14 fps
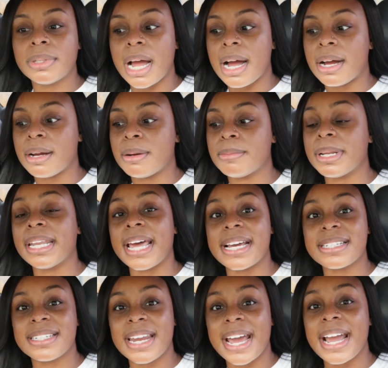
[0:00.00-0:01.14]
um
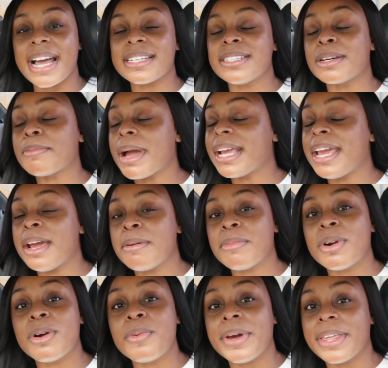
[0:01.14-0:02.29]
last night i took my
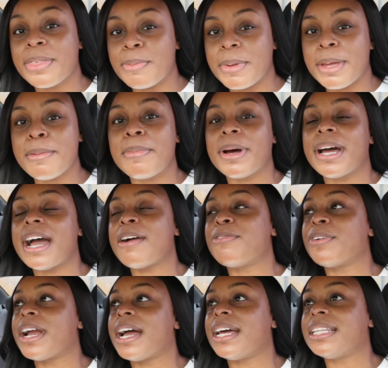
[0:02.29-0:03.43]
camera with me but i
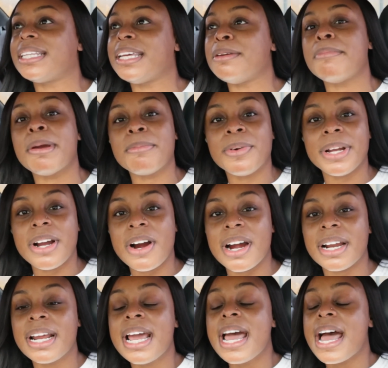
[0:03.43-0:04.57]
forgot the memory
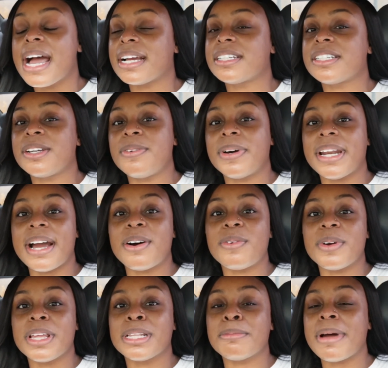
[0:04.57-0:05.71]
card I actually went out
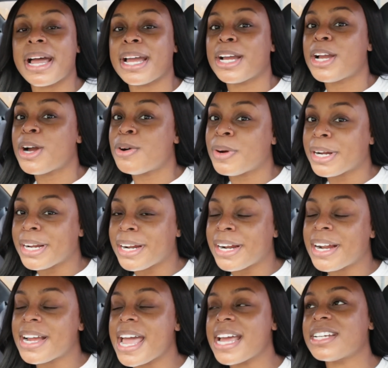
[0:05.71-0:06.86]
with my coworker
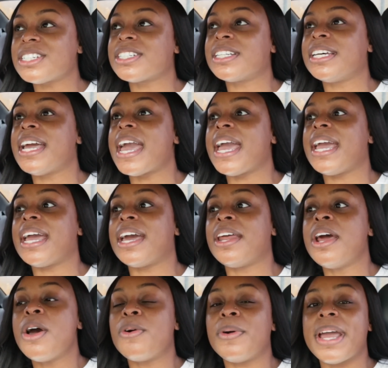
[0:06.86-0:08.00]
ashley and
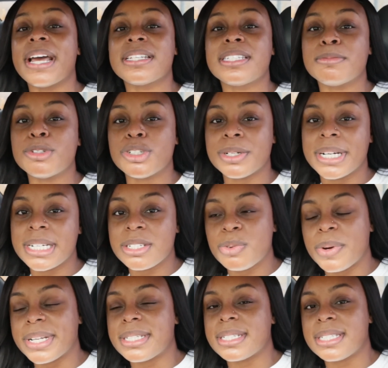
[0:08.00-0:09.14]
we had some drinks we
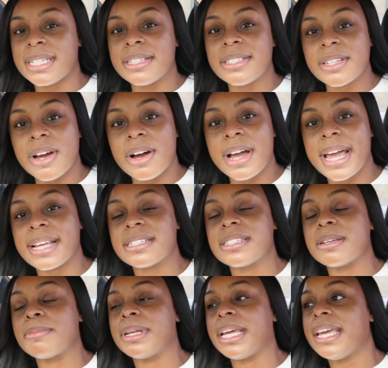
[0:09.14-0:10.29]
went to seesaw had
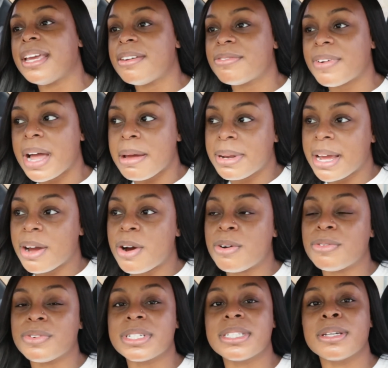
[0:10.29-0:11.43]
something to eat vibed out
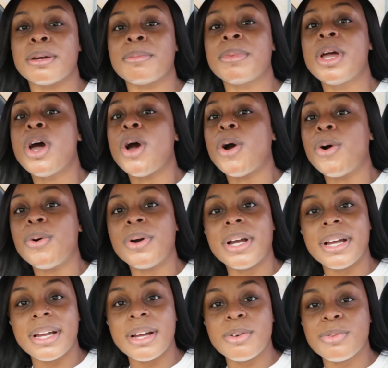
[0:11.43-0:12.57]
over some
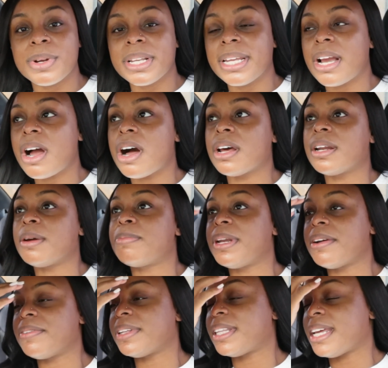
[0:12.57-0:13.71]
hookah really caught up and
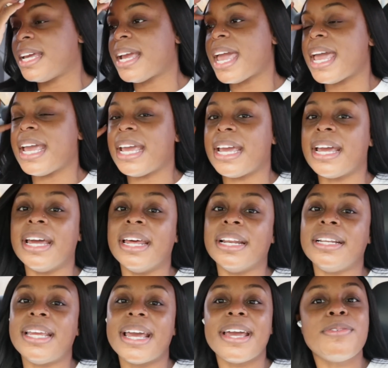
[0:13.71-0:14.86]
everything and
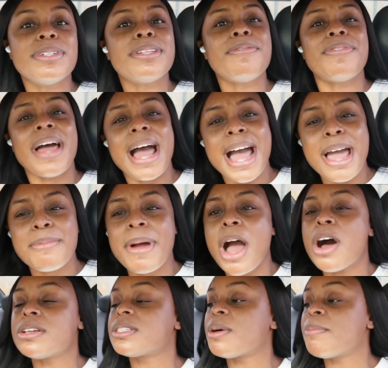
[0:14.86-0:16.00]
yeah it was a vibe i
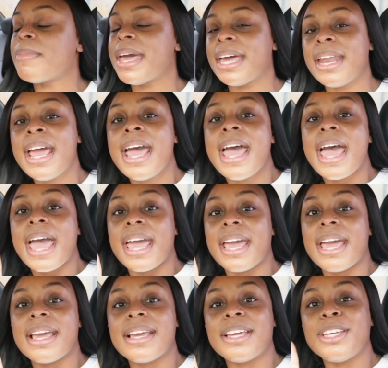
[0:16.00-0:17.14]
also met
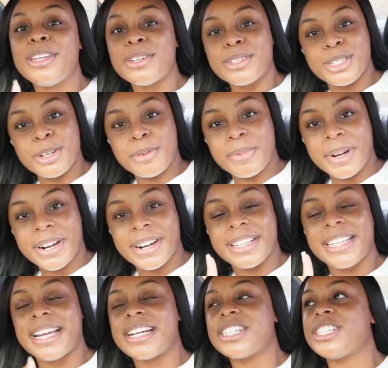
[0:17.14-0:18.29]
a youtuber
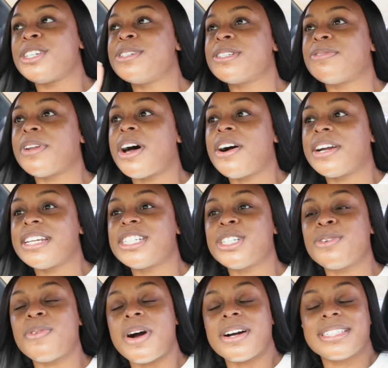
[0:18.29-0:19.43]
there she was vlogging and she
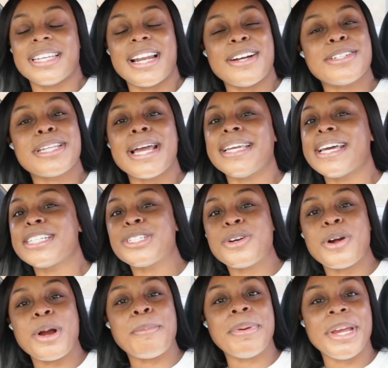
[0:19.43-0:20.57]
walked in i was like yes
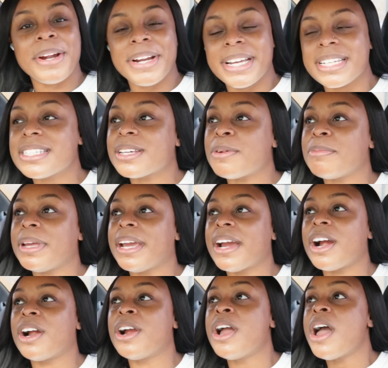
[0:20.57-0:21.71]
girl period so me and
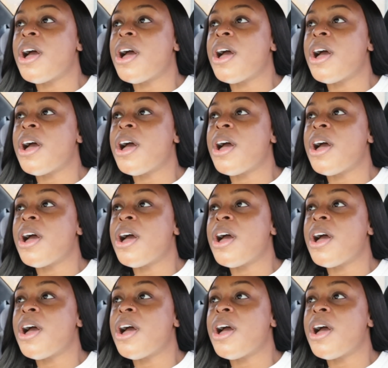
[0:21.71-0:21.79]
her